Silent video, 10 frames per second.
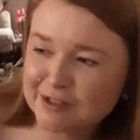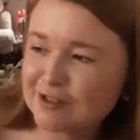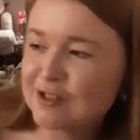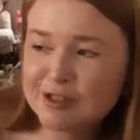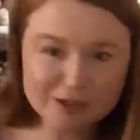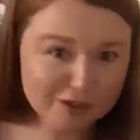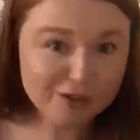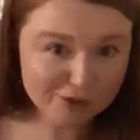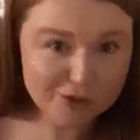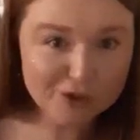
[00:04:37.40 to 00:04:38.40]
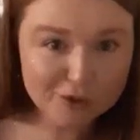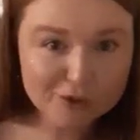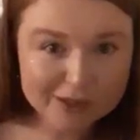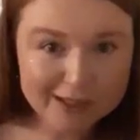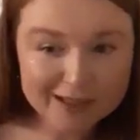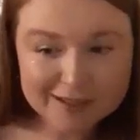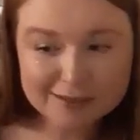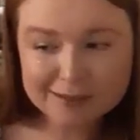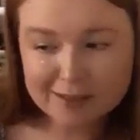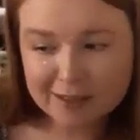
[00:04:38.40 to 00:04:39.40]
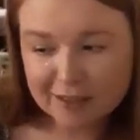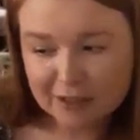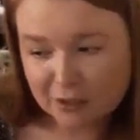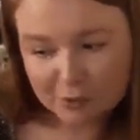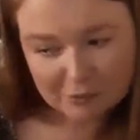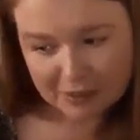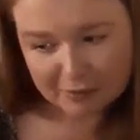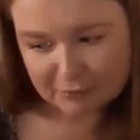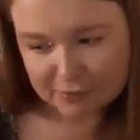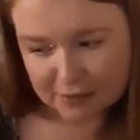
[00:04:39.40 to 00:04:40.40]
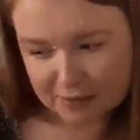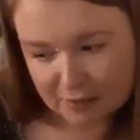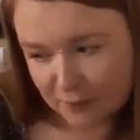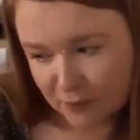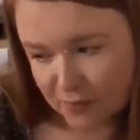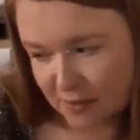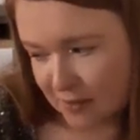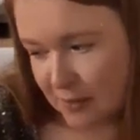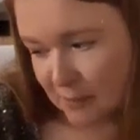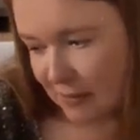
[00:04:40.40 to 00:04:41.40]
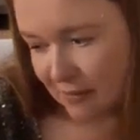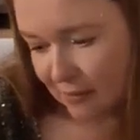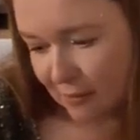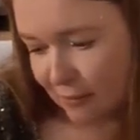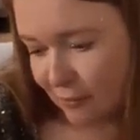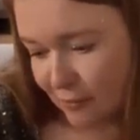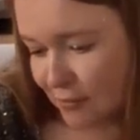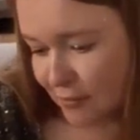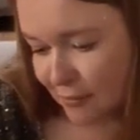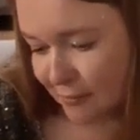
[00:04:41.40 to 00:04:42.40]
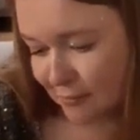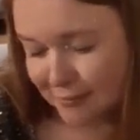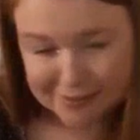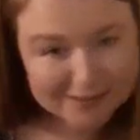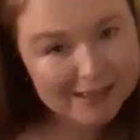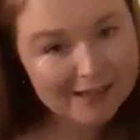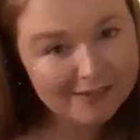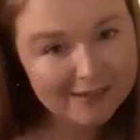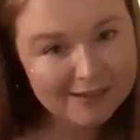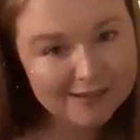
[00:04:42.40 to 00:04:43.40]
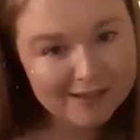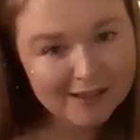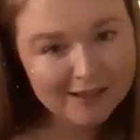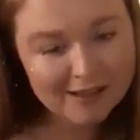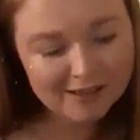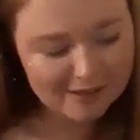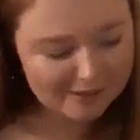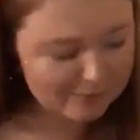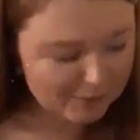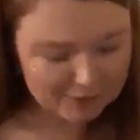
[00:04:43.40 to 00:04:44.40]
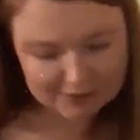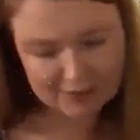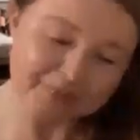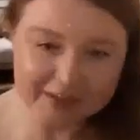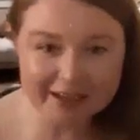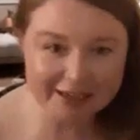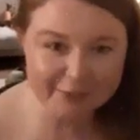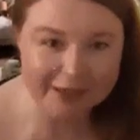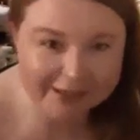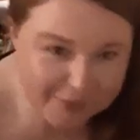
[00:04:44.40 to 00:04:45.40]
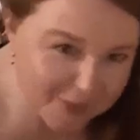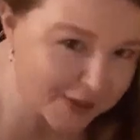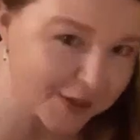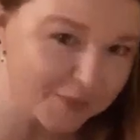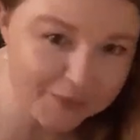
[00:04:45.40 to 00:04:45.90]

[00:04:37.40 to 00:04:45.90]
just to your taste. You don't have to spend the earth to get that. You can. Hello again. So